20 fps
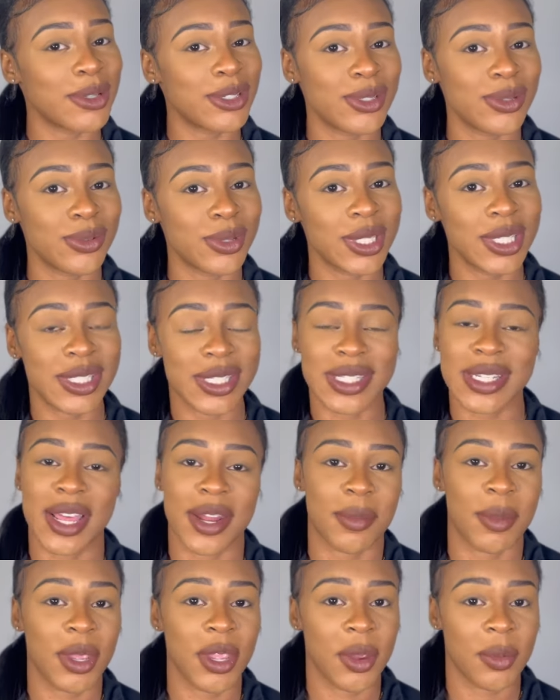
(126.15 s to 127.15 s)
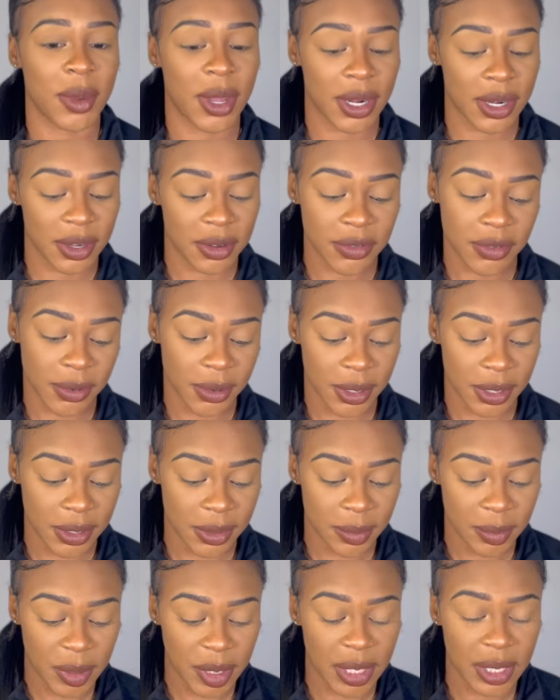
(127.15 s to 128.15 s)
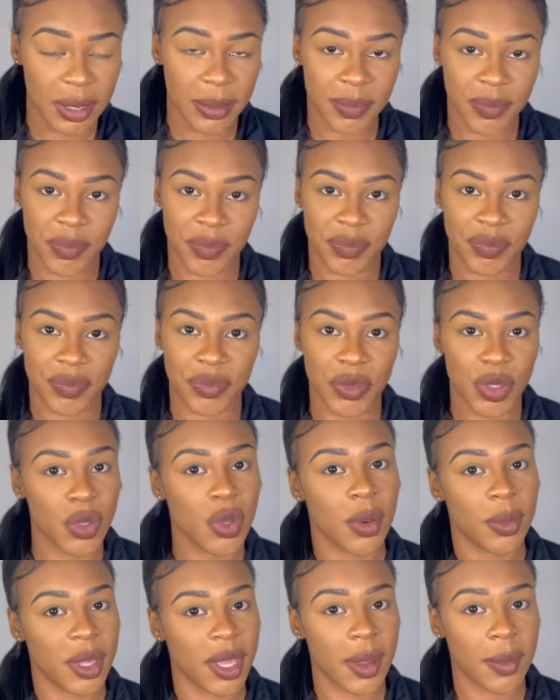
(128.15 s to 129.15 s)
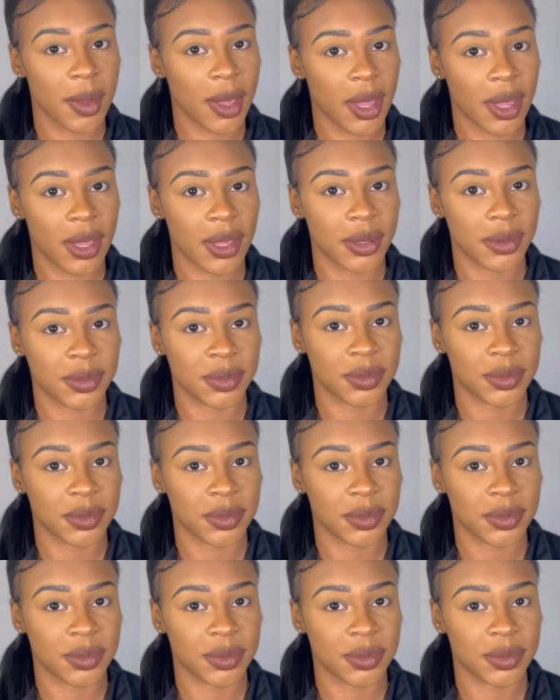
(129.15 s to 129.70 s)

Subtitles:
but you really just gotta make your mind up for real. But you're gonna be in pain.